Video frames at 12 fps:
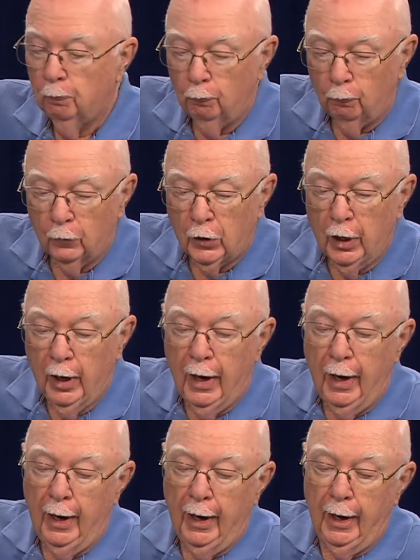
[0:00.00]
were.
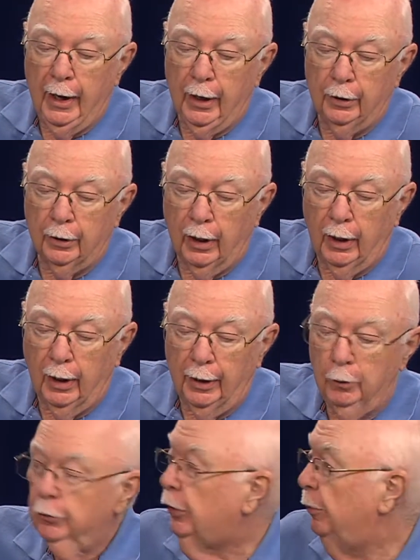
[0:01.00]
And uh,
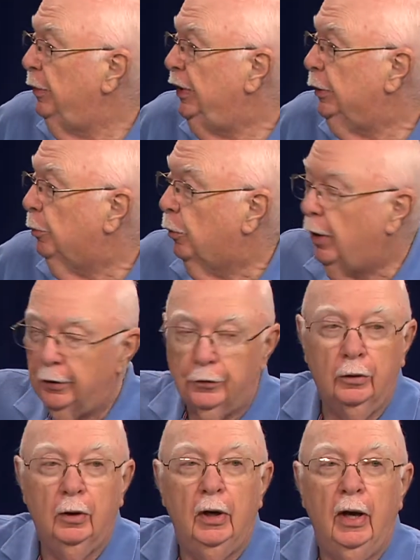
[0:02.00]
he was on Meet the
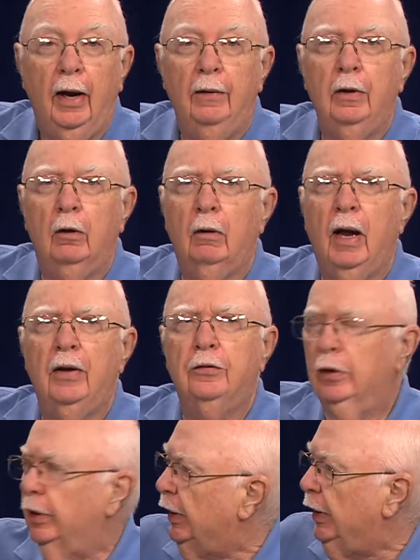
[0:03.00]
Press. And they were
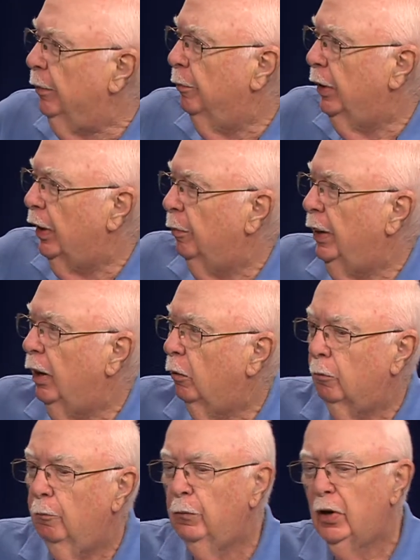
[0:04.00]
asking him
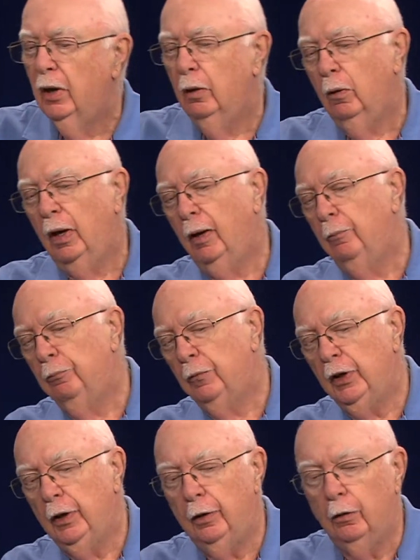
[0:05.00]
about, well,
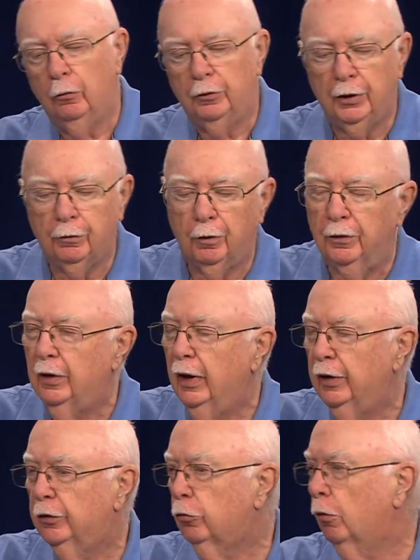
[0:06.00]
you know, different
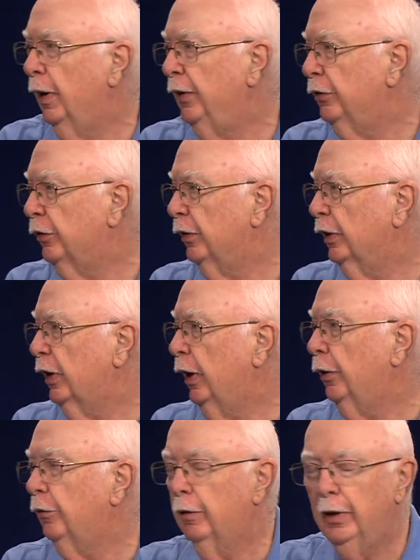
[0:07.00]
things, trends in the
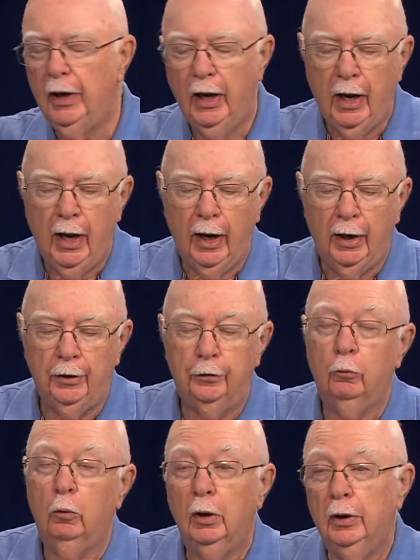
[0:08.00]
country. And he
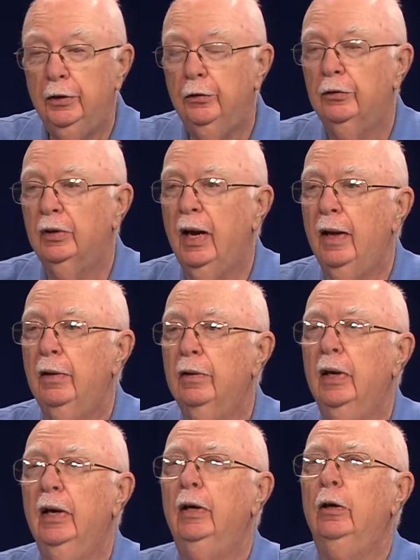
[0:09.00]
said, well, he says, I
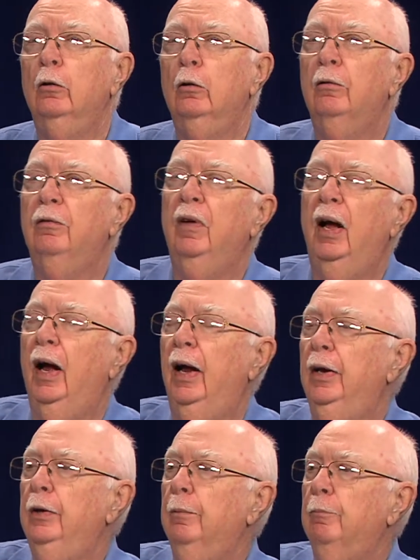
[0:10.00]
think you'll
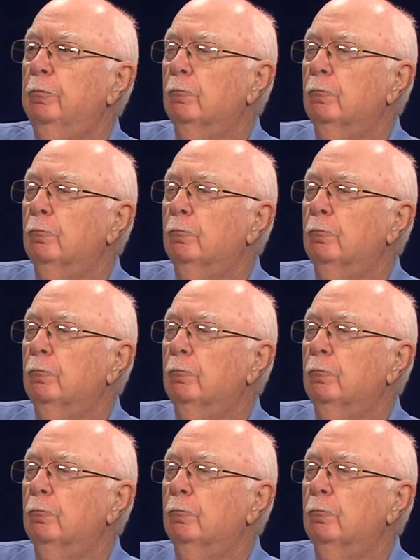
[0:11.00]
find